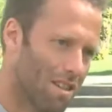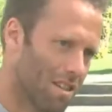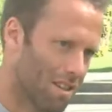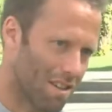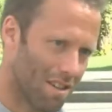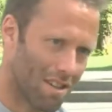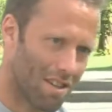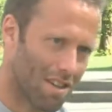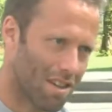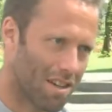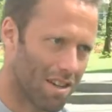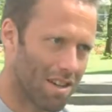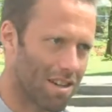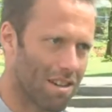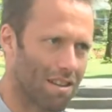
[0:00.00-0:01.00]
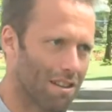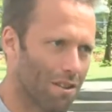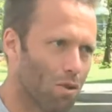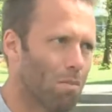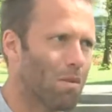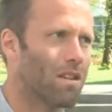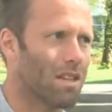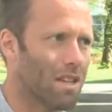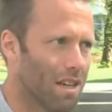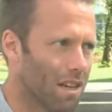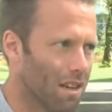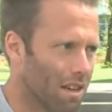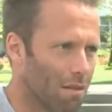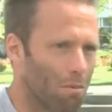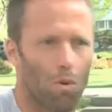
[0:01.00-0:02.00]
and and and
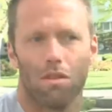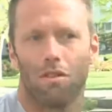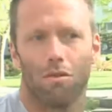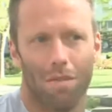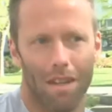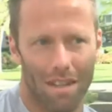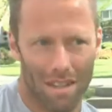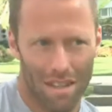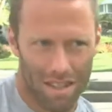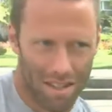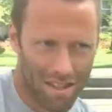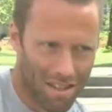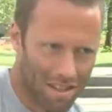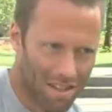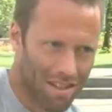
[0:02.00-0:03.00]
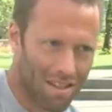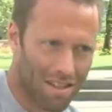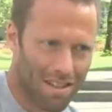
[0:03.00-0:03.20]
and mulțumesc. Uh,